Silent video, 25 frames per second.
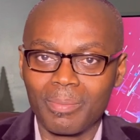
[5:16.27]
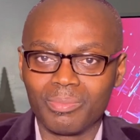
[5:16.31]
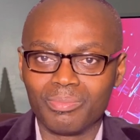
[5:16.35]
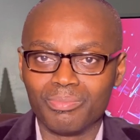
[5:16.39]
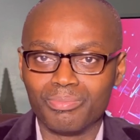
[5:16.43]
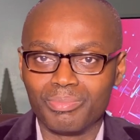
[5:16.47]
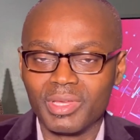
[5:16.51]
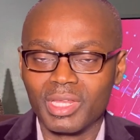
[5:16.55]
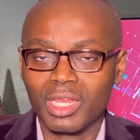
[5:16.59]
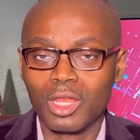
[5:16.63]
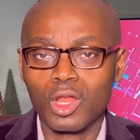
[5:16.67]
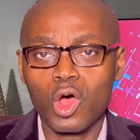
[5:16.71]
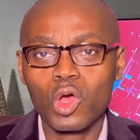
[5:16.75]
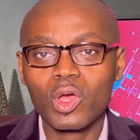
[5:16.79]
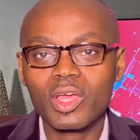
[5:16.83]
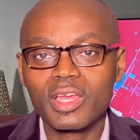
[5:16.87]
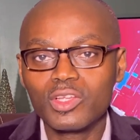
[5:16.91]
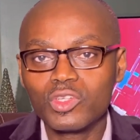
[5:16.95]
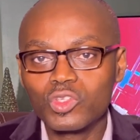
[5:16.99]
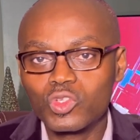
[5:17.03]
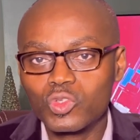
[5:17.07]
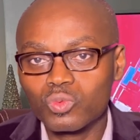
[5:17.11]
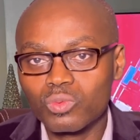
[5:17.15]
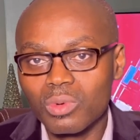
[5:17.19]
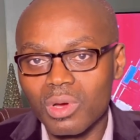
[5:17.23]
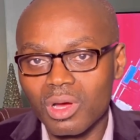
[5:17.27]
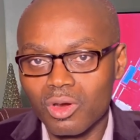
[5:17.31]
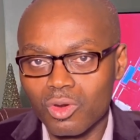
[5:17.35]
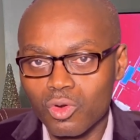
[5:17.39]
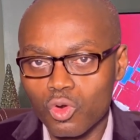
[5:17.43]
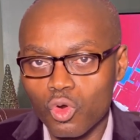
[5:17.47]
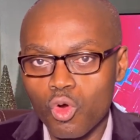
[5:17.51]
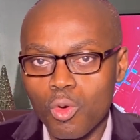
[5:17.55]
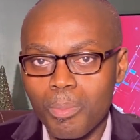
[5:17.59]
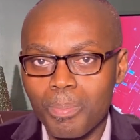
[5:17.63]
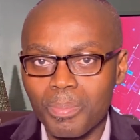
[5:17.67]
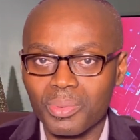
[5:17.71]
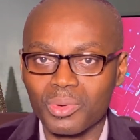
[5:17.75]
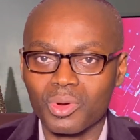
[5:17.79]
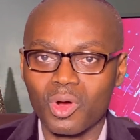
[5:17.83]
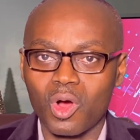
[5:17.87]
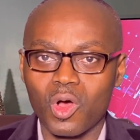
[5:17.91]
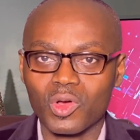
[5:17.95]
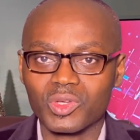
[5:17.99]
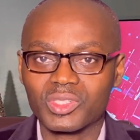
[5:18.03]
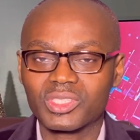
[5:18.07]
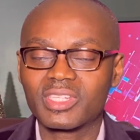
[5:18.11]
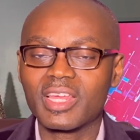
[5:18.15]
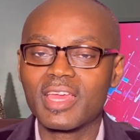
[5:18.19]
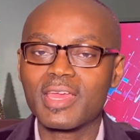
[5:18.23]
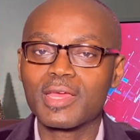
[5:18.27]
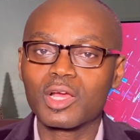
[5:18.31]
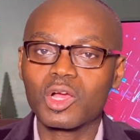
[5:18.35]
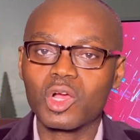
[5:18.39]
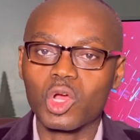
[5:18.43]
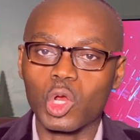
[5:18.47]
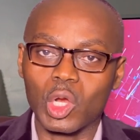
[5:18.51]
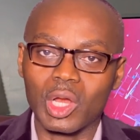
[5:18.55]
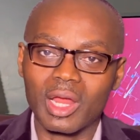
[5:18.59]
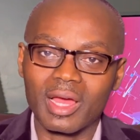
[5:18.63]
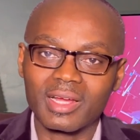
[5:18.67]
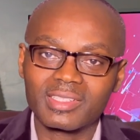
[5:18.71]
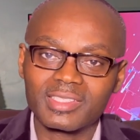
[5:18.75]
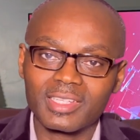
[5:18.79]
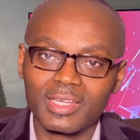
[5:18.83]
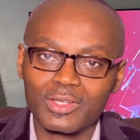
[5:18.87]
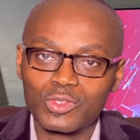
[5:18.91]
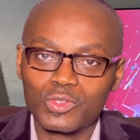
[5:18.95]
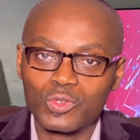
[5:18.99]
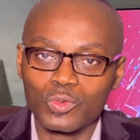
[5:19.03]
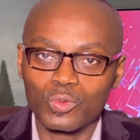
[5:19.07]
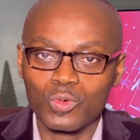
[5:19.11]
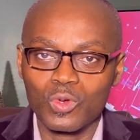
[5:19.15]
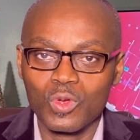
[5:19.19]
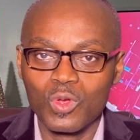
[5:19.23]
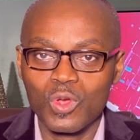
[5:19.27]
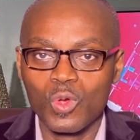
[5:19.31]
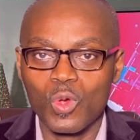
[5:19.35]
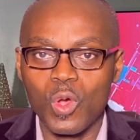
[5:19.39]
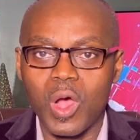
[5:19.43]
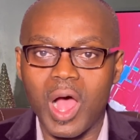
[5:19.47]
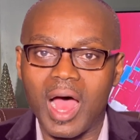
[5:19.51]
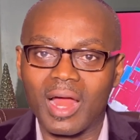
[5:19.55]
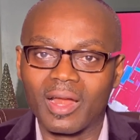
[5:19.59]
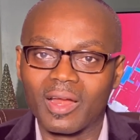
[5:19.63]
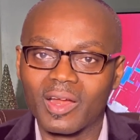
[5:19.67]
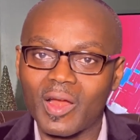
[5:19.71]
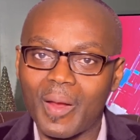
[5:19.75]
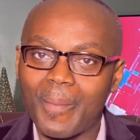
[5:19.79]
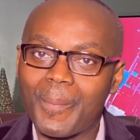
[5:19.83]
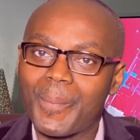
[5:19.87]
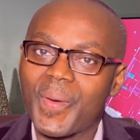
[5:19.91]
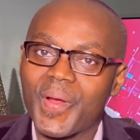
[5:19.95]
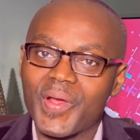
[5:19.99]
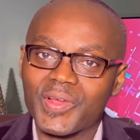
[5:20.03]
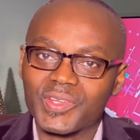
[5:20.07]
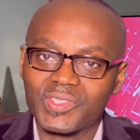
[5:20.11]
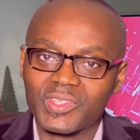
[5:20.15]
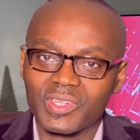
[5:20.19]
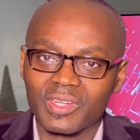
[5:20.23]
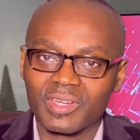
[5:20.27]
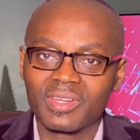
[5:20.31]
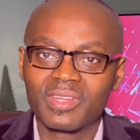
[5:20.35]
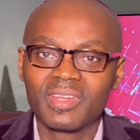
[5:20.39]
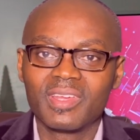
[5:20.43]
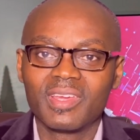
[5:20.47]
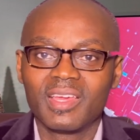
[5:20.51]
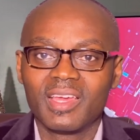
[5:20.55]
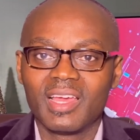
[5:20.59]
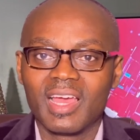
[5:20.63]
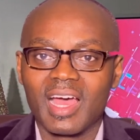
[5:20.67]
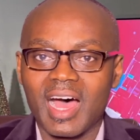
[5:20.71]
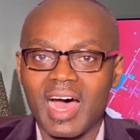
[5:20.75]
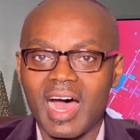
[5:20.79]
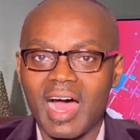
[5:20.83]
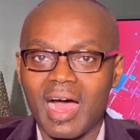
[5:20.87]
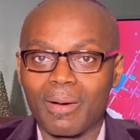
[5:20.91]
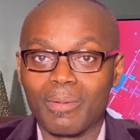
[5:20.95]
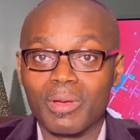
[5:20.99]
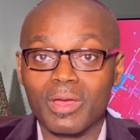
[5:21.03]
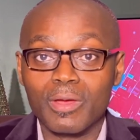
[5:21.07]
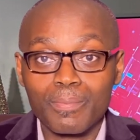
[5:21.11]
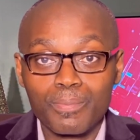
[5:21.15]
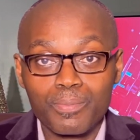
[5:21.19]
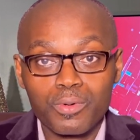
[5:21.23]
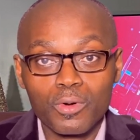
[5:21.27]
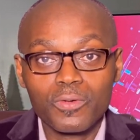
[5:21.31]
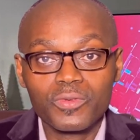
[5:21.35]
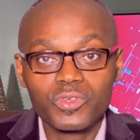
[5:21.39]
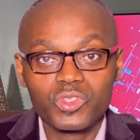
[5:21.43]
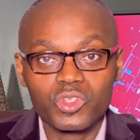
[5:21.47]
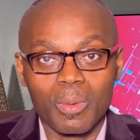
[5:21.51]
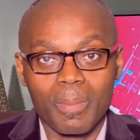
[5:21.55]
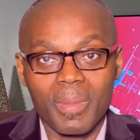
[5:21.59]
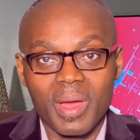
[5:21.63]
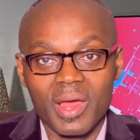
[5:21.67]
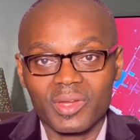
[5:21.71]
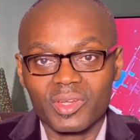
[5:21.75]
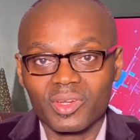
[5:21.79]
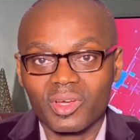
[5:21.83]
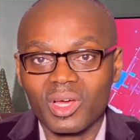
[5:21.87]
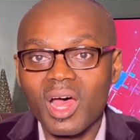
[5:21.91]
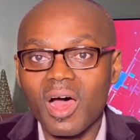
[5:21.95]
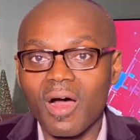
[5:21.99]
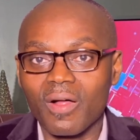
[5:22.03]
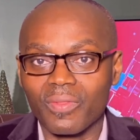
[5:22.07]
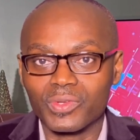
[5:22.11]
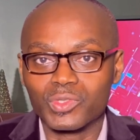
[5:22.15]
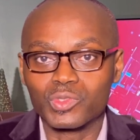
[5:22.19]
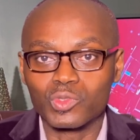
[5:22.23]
belonging to a group or staying connected to another person improves your mental health.